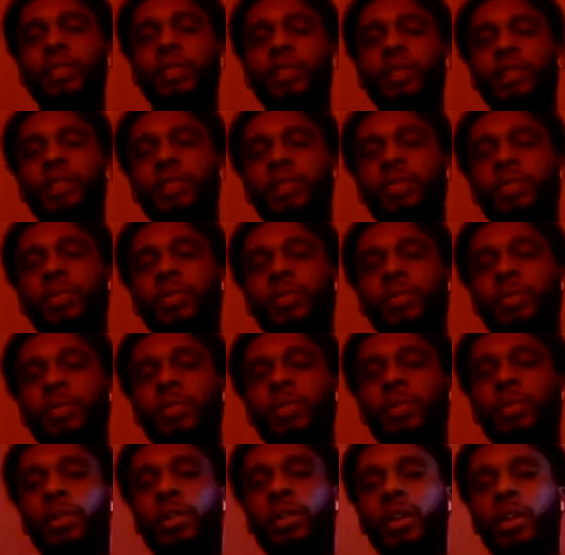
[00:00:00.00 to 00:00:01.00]
when he was putting
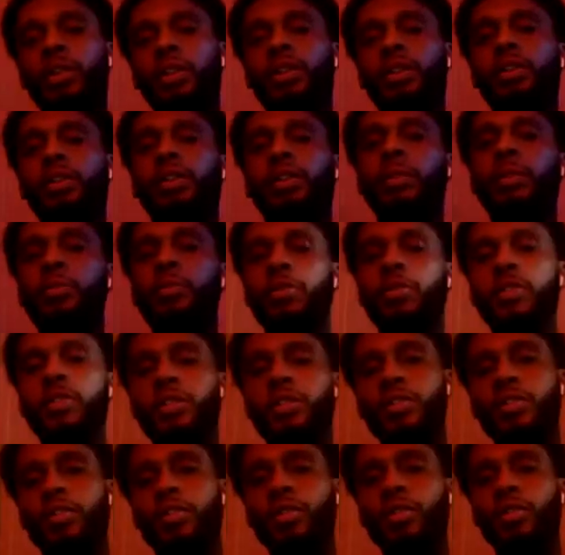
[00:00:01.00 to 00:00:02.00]
people on, I think them was just
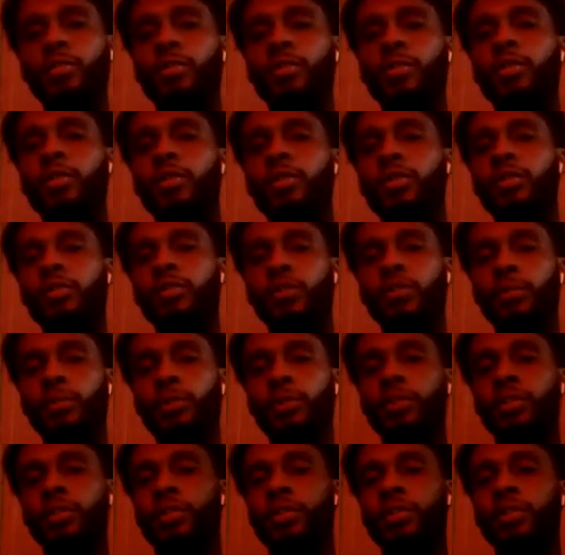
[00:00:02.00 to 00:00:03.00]
his homeboys from
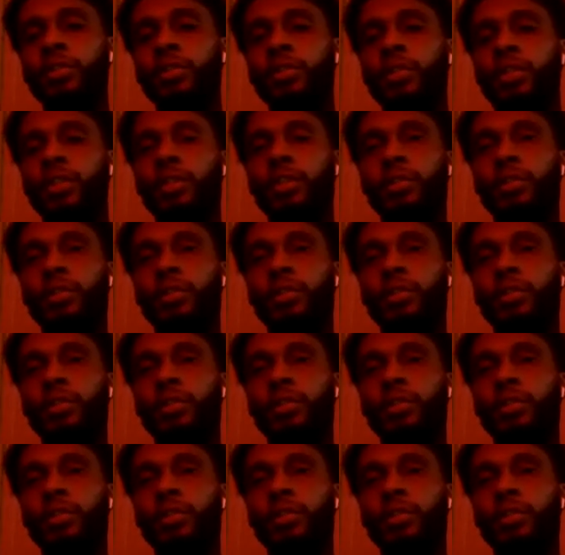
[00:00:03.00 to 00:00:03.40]
the hood,